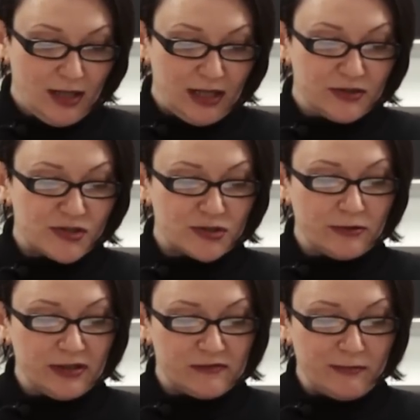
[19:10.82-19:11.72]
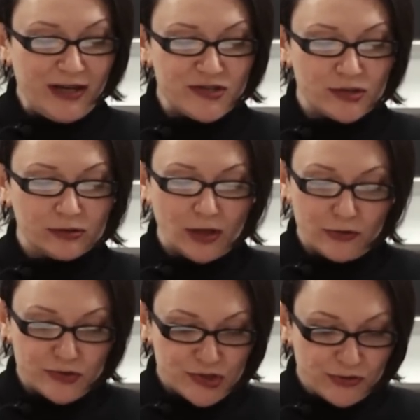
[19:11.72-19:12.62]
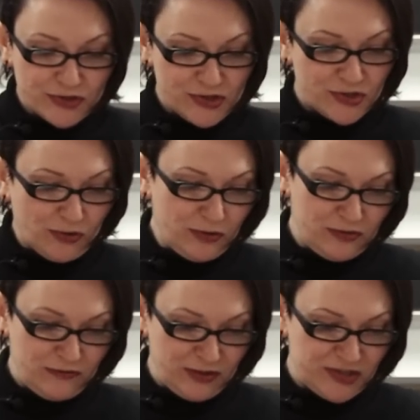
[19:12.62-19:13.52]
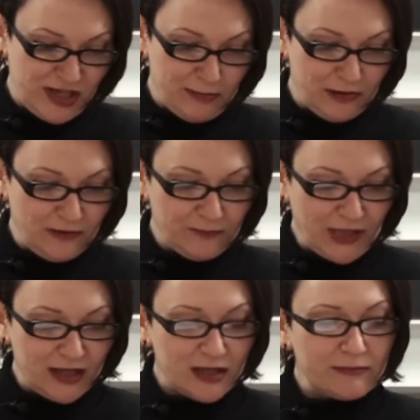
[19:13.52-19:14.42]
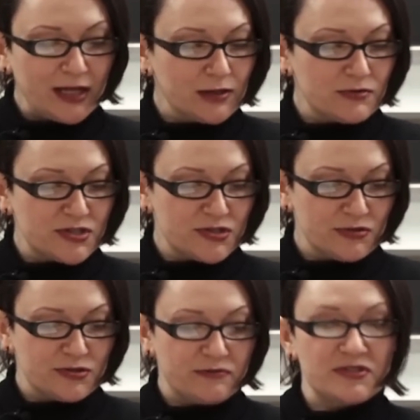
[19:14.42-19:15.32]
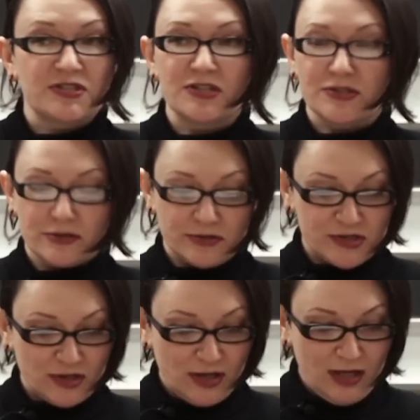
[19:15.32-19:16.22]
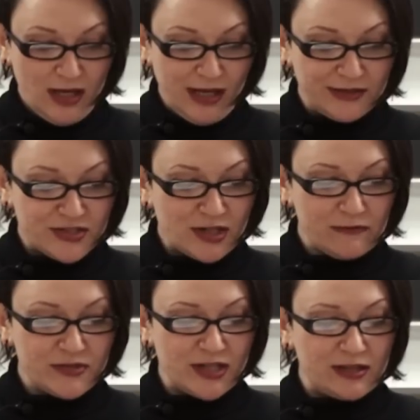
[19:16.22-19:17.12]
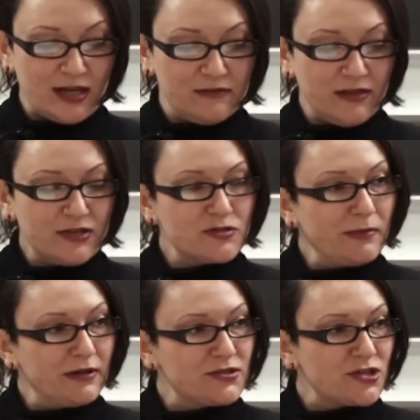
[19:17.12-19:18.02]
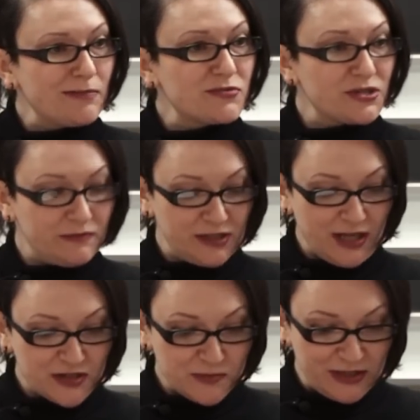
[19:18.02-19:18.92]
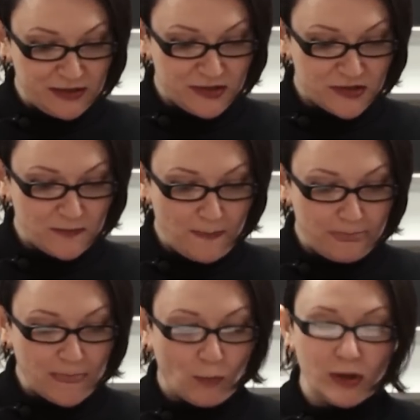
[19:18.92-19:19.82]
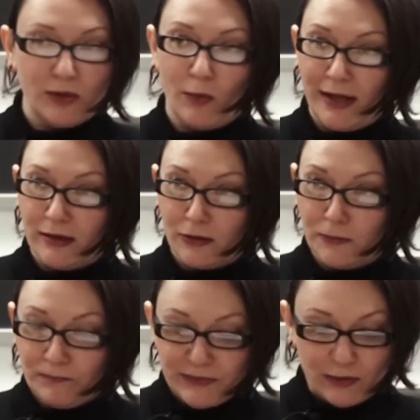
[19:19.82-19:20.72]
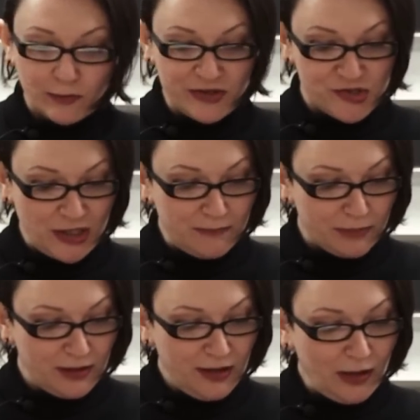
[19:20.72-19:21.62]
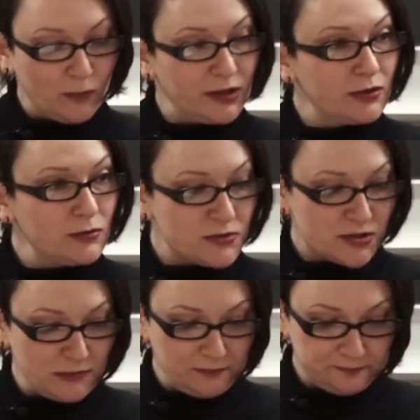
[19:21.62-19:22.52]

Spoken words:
In the story of the magical coat, shoes, and sword, for example, a young man goes in search of his sisters and discovers that they have each married shape-shifting husbands, one a whale, one a sheep, and one a goose.